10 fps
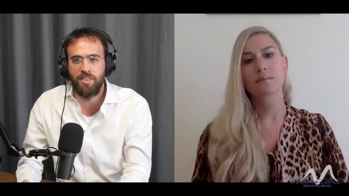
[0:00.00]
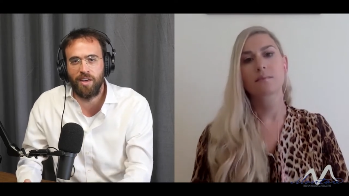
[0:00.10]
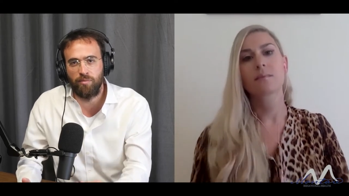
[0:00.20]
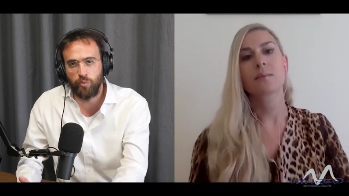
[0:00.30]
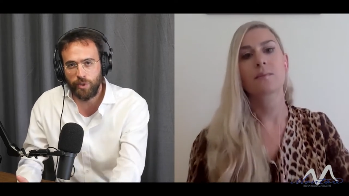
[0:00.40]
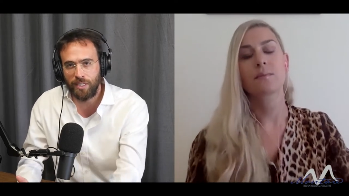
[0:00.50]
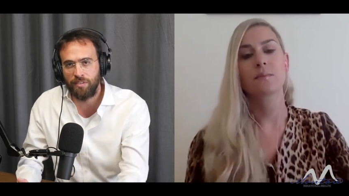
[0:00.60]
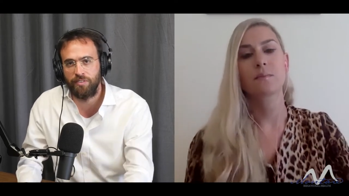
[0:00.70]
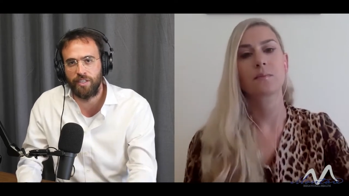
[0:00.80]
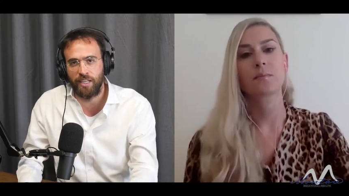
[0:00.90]
Speaker 1: them really
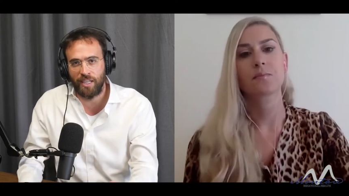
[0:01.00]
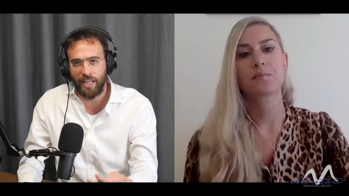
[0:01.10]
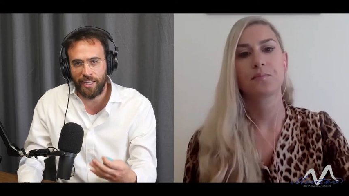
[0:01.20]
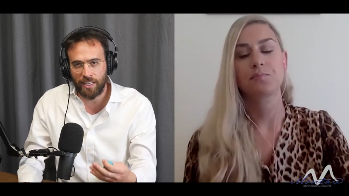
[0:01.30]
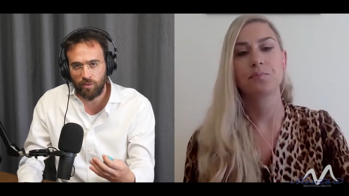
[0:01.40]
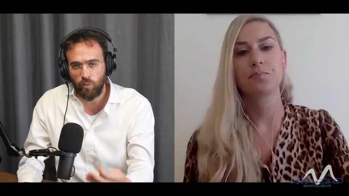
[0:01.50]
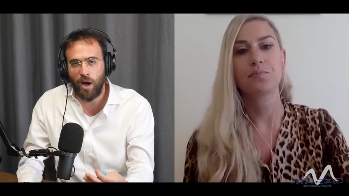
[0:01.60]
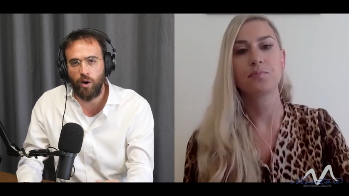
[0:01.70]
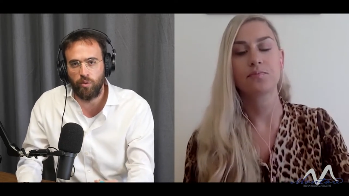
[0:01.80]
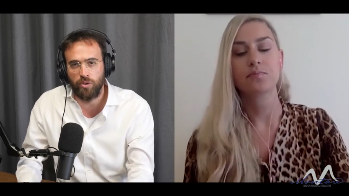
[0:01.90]
feeling like,
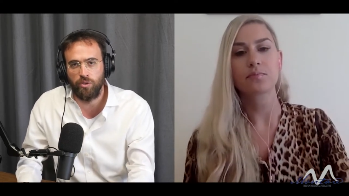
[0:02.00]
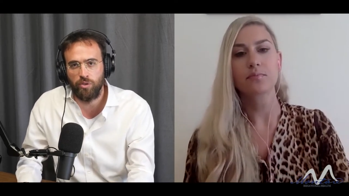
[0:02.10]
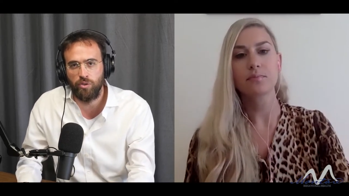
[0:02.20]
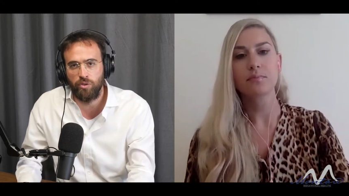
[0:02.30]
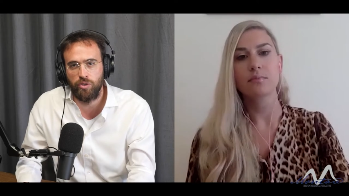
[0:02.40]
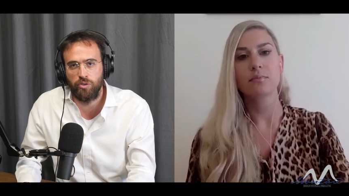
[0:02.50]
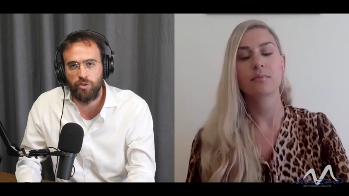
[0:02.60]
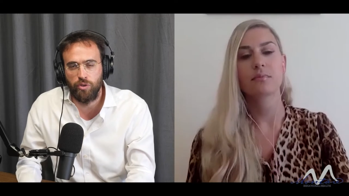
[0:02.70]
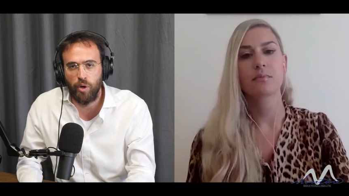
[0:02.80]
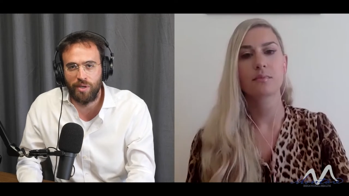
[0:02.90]
wow, you, you, you
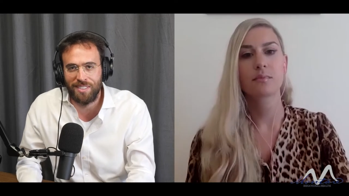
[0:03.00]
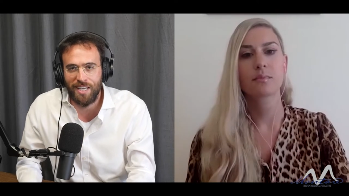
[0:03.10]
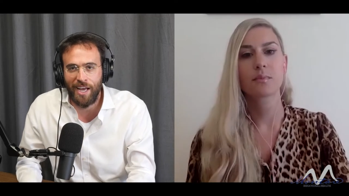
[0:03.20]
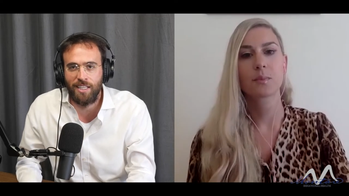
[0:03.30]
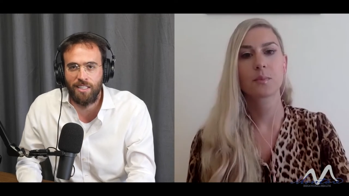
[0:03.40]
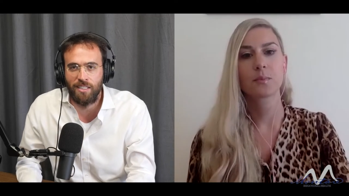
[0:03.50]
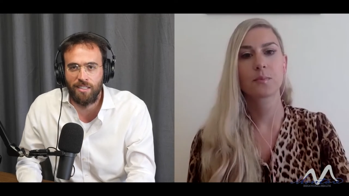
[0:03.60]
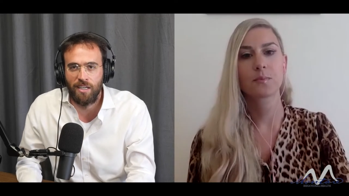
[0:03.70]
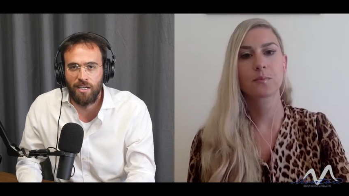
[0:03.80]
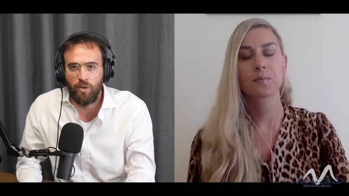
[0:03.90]
know exactly
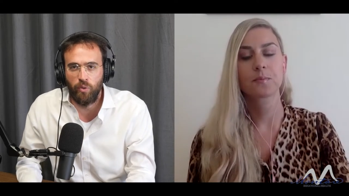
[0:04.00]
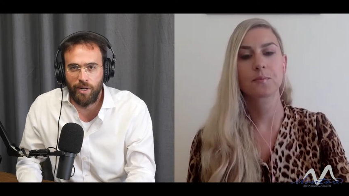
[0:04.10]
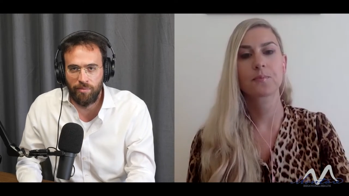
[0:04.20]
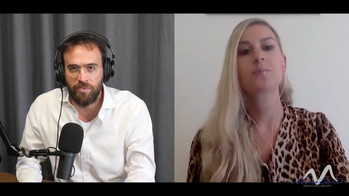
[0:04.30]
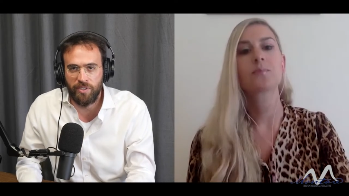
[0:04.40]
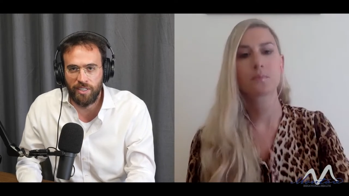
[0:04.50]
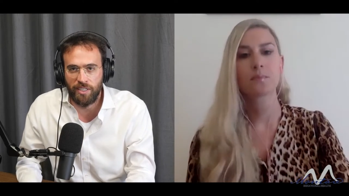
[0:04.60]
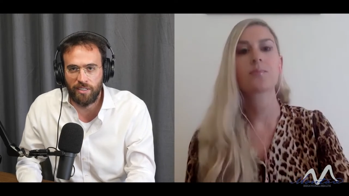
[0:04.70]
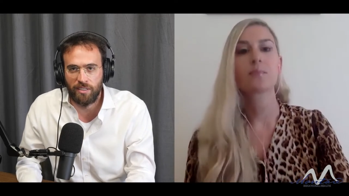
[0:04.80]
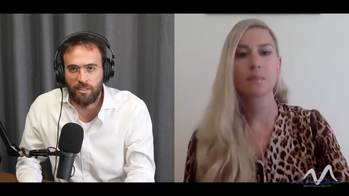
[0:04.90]
what I'm feeling.
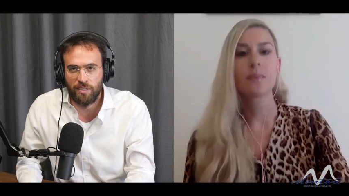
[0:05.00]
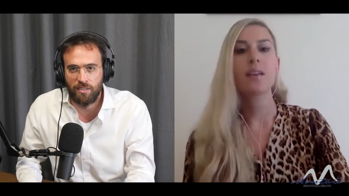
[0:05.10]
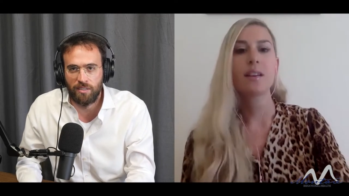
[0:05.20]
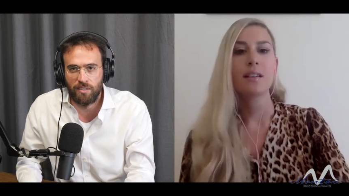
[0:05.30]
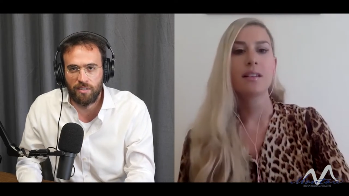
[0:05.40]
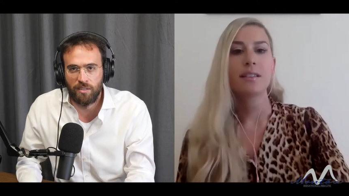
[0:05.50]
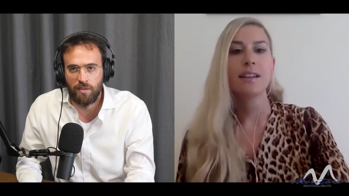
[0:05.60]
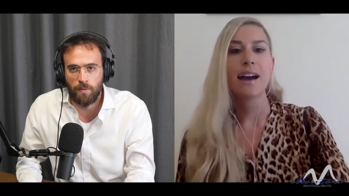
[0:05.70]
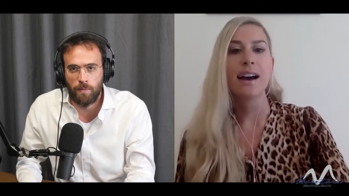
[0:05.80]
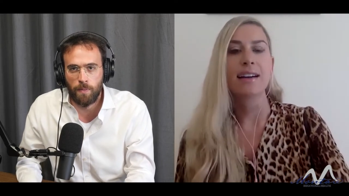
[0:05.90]

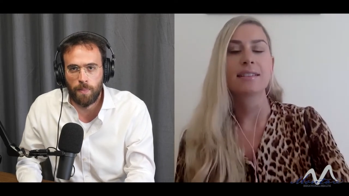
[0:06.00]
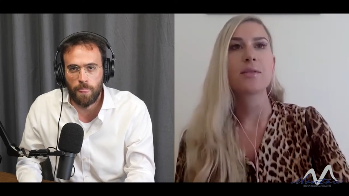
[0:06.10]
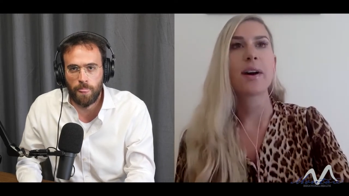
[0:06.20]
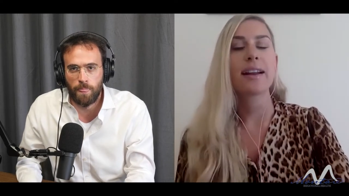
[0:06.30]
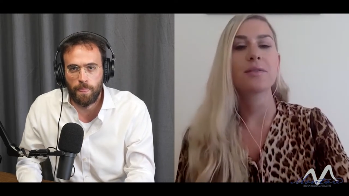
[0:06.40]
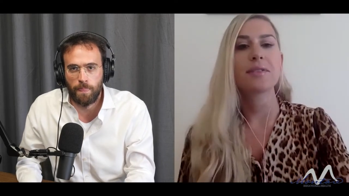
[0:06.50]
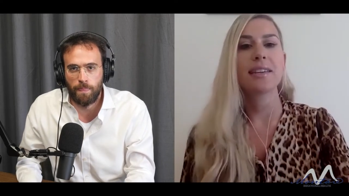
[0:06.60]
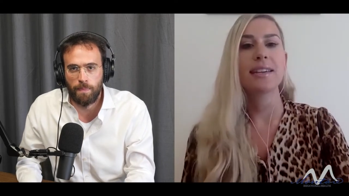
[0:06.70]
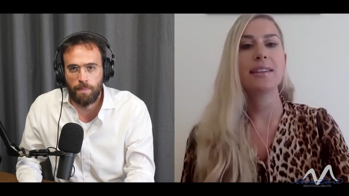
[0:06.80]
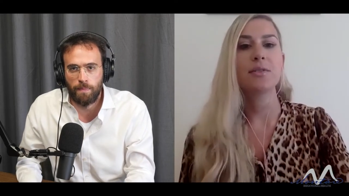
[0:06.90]
Speaker 2: Yeah, so I
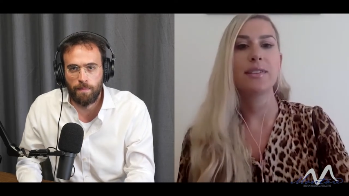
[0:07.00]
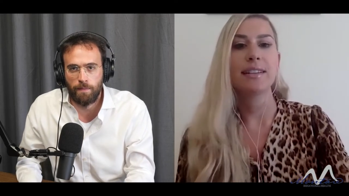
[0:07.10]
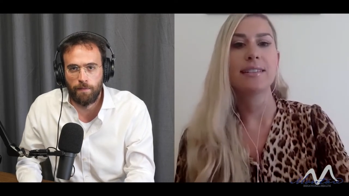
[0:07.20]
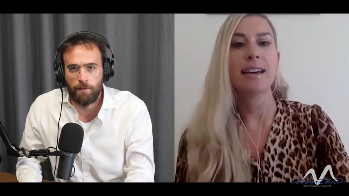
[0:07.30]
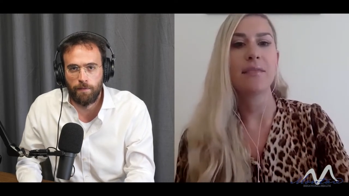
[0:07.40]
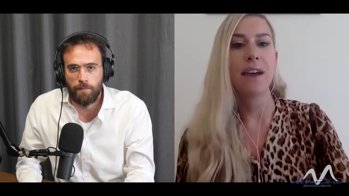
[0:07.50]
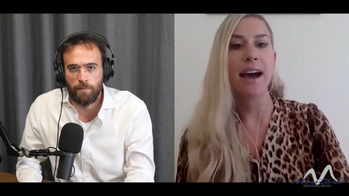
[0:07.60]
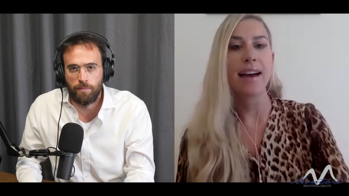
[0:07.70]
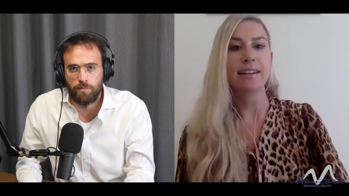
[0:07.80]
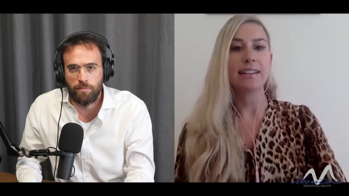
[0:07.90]
don't think you need to have
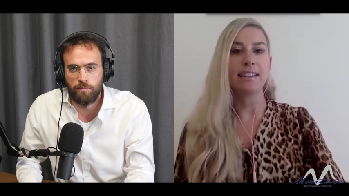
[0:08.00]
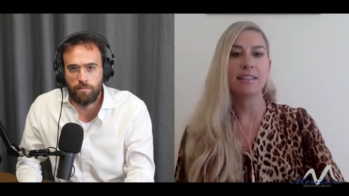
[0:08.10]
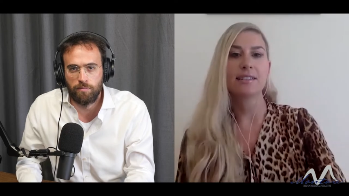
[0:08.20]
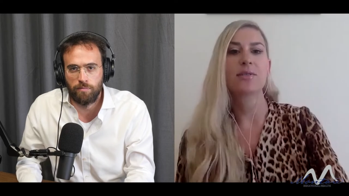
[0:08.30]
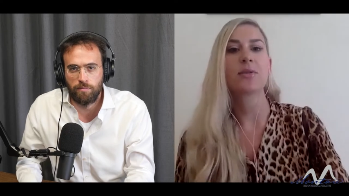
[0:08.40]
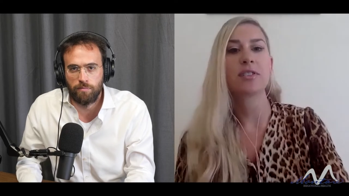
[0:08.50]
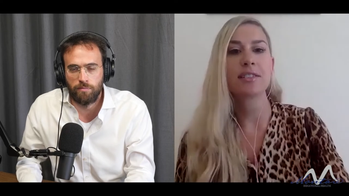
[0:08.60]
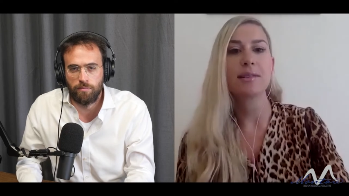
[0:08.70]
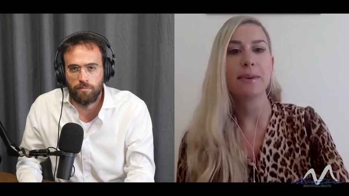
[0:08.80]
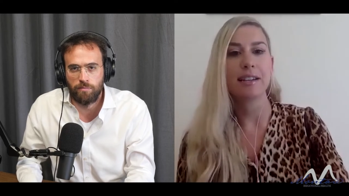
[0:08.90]
had an eating
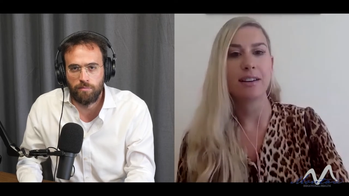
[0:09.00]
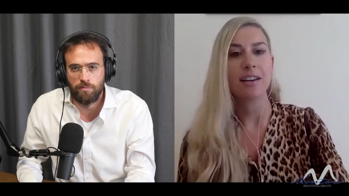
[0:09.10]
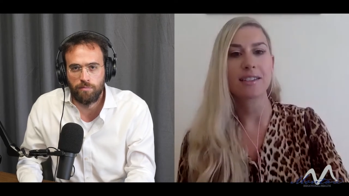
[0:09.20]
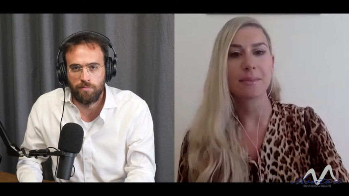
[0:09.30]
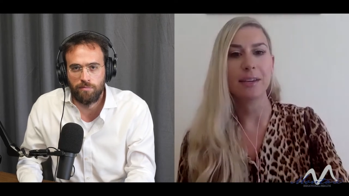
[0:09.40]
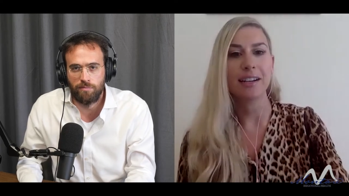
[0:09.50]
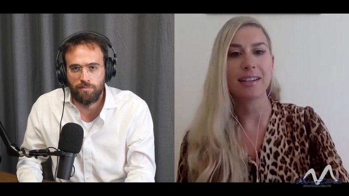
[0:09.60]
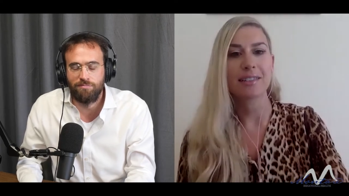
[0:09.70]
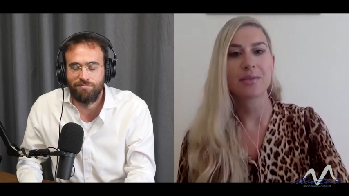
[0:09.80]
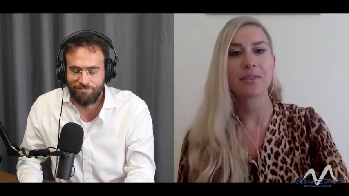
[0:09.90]
disorder to be an awesome
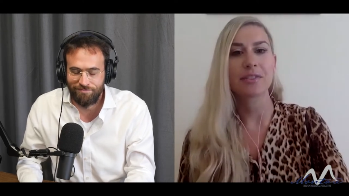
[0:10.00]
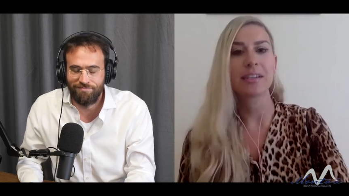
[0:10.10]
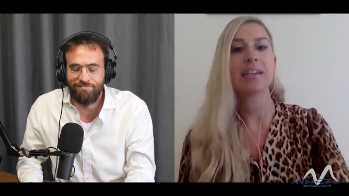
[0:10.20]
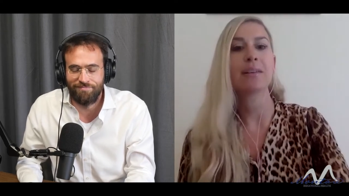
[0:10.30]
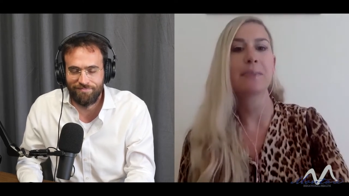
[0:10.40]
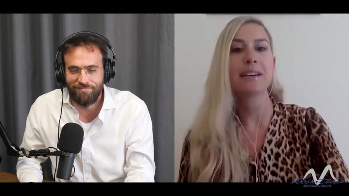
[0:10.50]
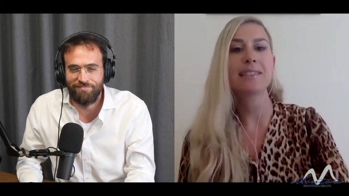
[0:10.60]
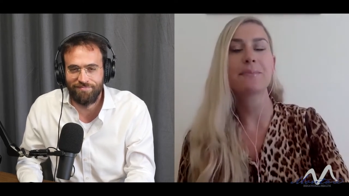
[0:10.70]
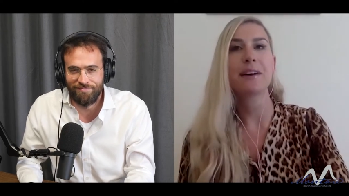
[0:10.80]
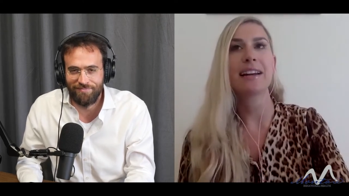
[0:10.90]
eating disorder
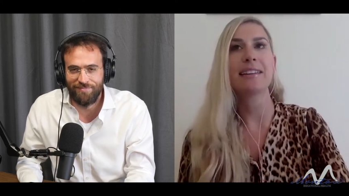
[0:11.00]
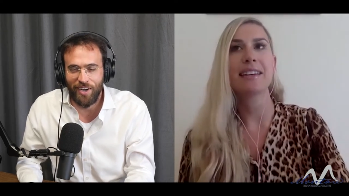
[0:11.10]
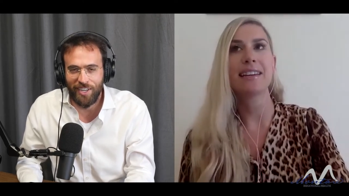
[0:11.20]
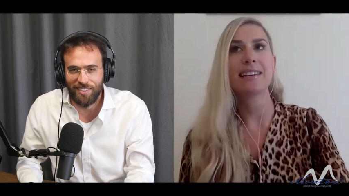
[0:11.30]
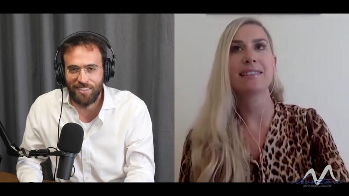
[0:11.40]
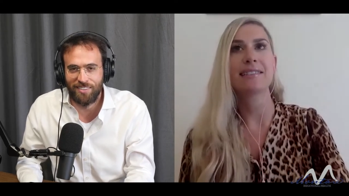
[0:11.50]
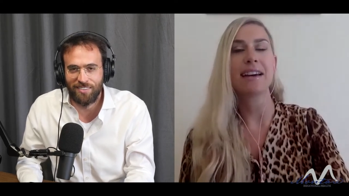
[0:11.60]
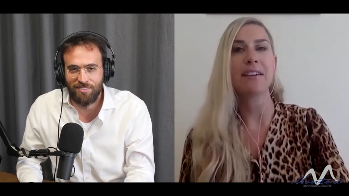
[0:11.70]
therapist, but I think it has